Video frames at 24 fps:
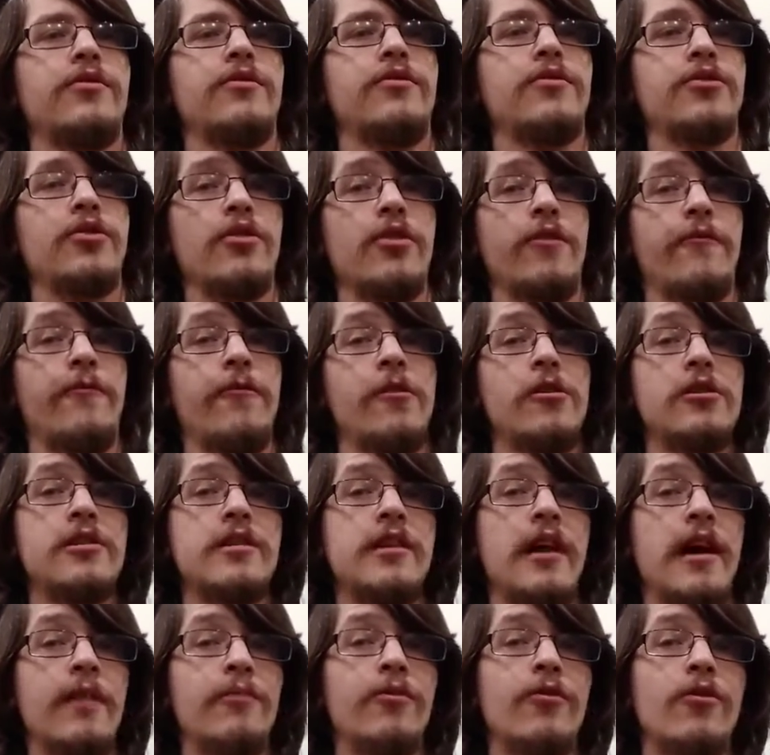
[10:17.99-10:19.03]
So the first
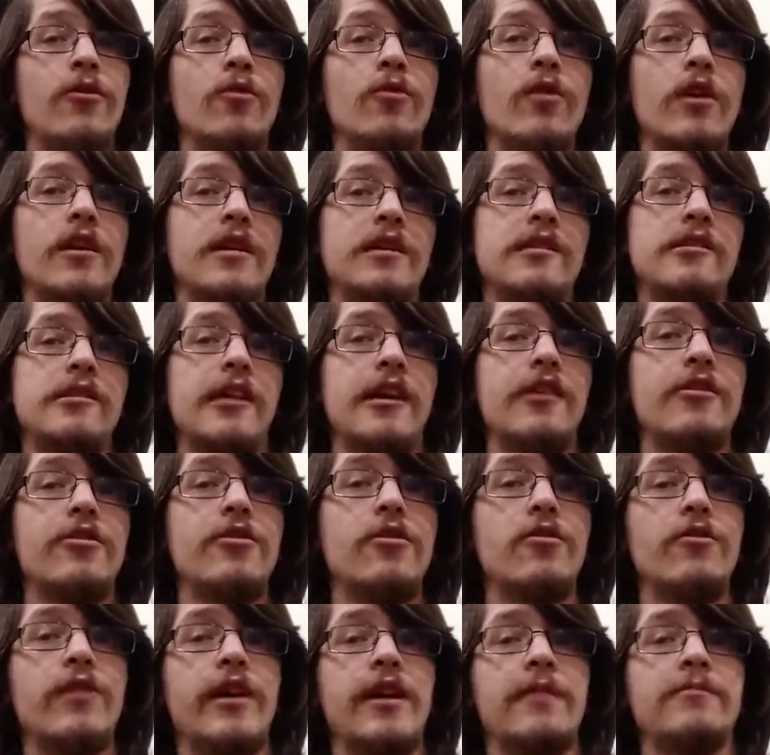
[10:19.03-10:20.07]
time through, we're going to say the
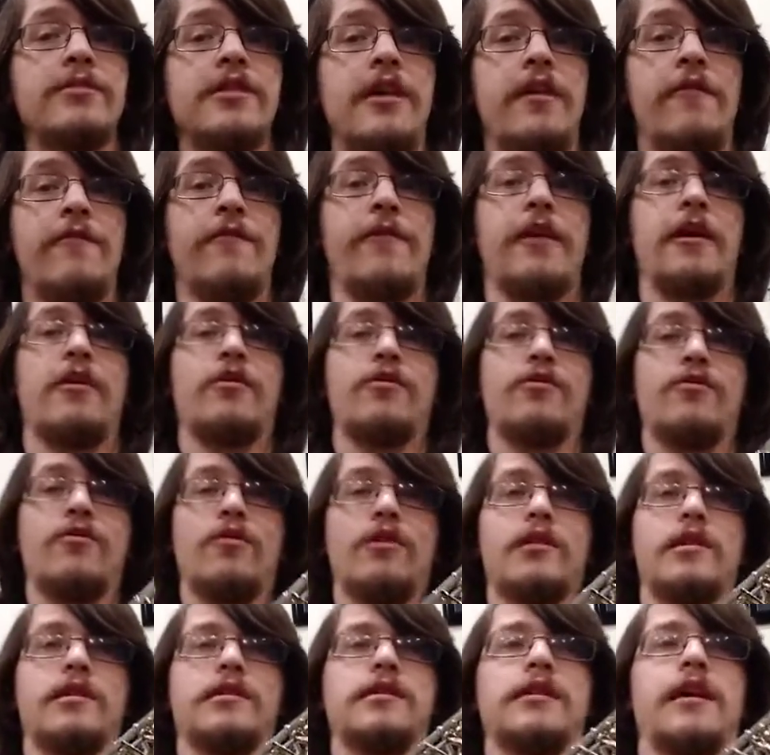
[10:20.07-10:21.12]
note names and finger through
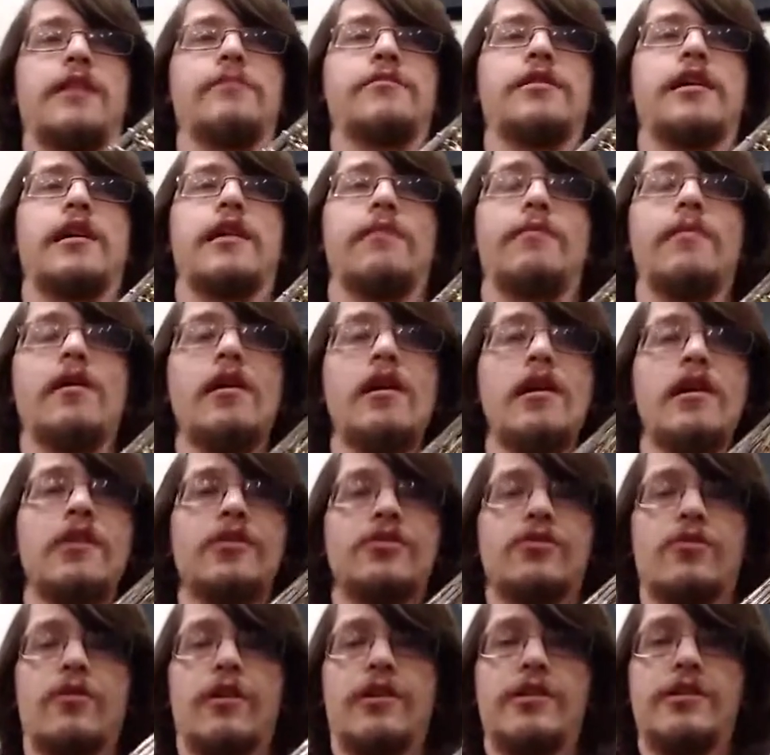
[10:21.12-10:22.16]
at the same time.
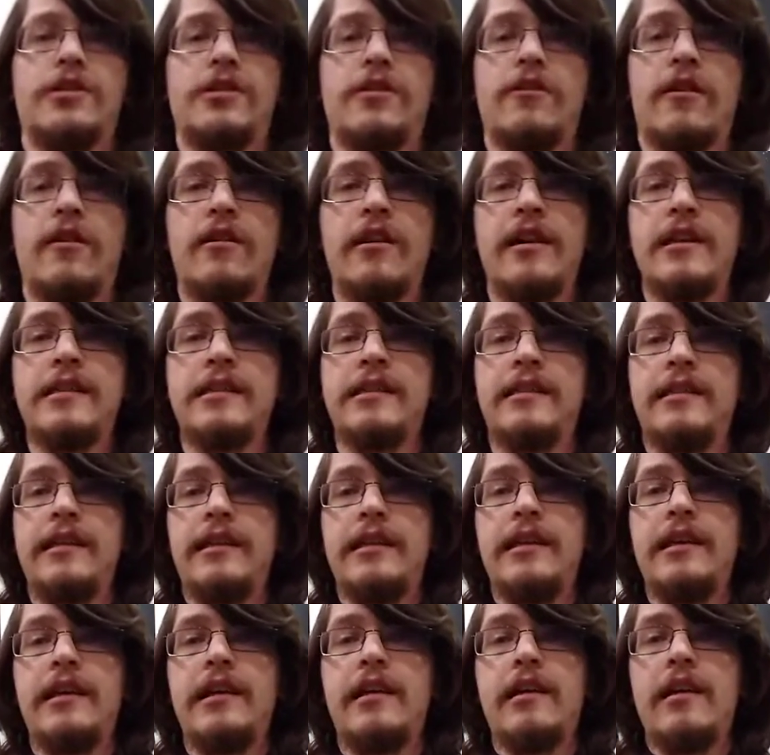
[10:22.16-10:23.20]
So we're going to start on
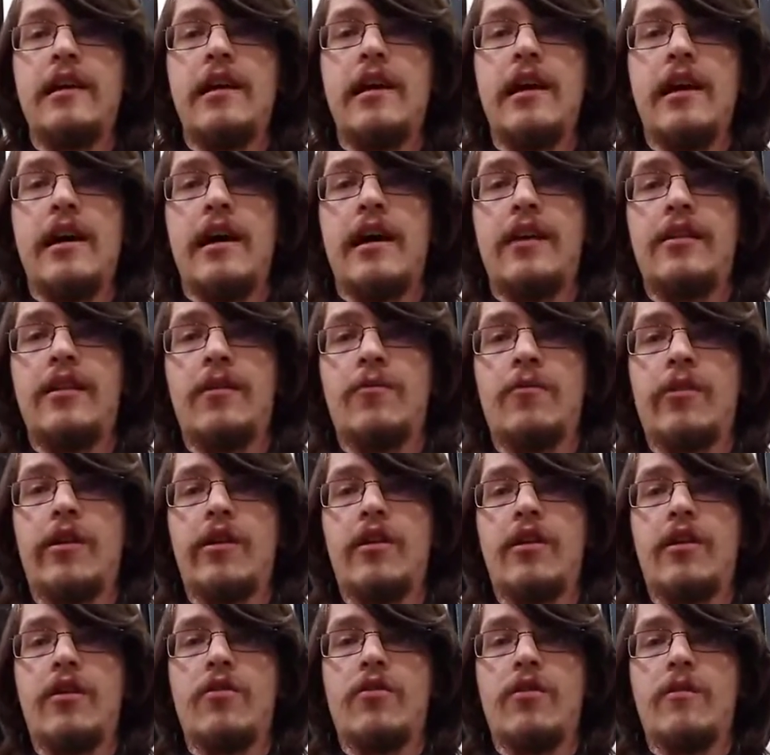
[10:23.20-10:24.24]
D, and then we're
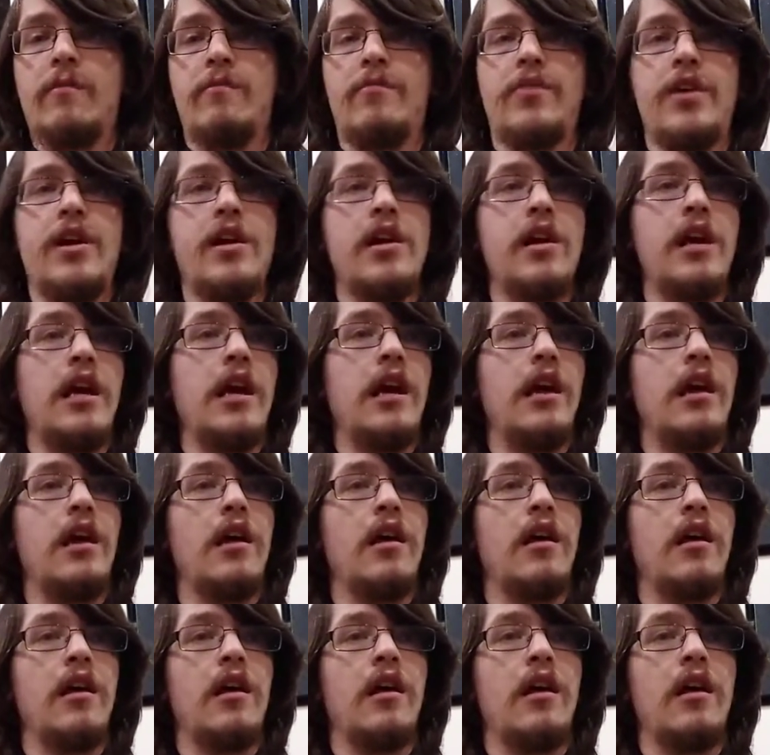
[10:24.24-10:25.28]
going to go to B,
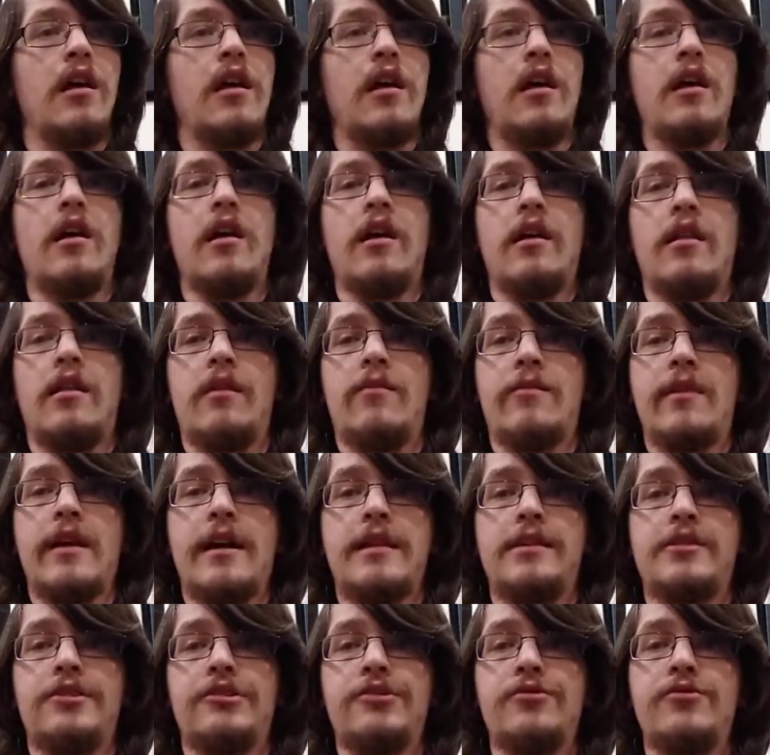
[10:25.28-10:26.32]
then we
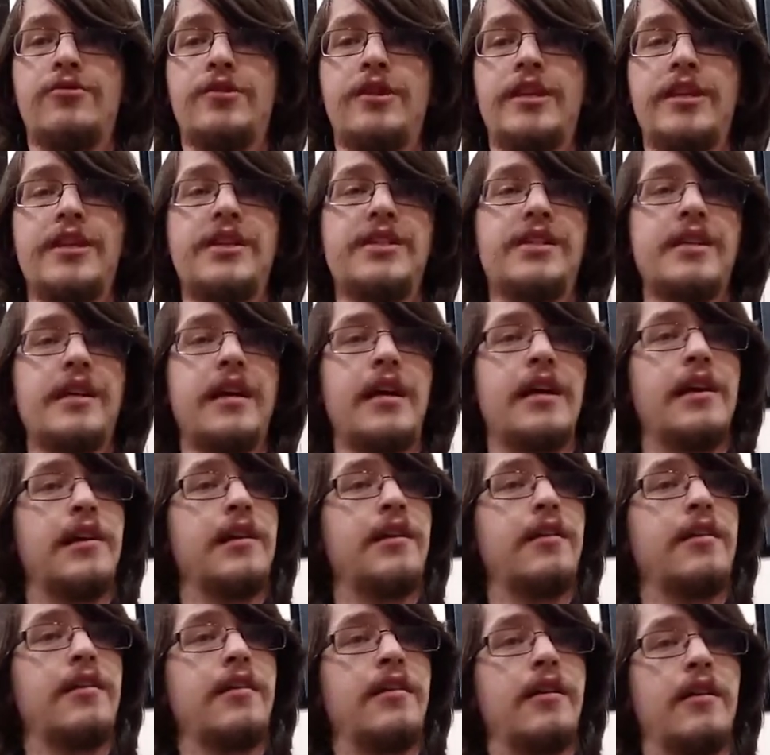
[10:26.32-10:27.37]
got 2 D's
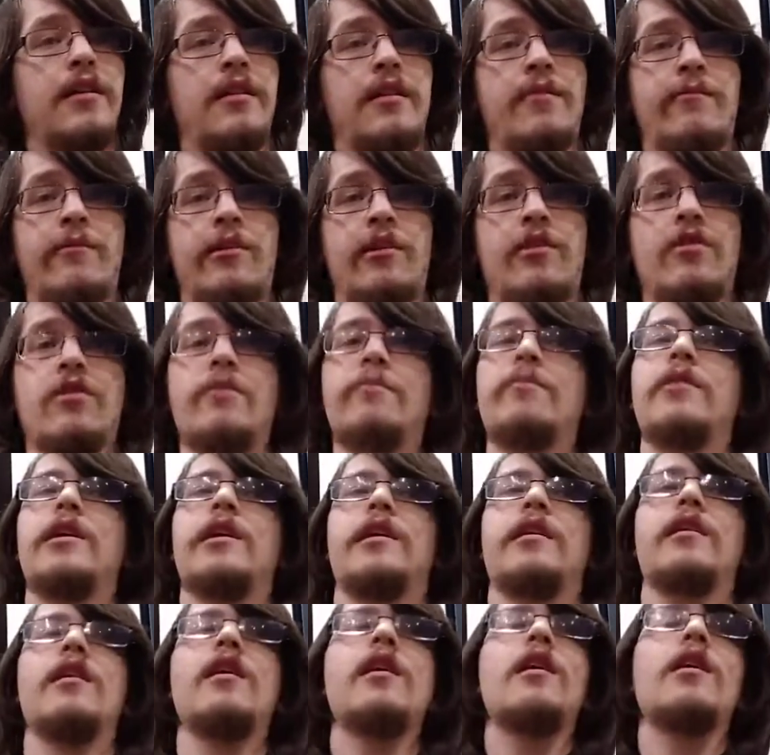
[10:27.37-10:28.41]
again, and then we're going to go to B.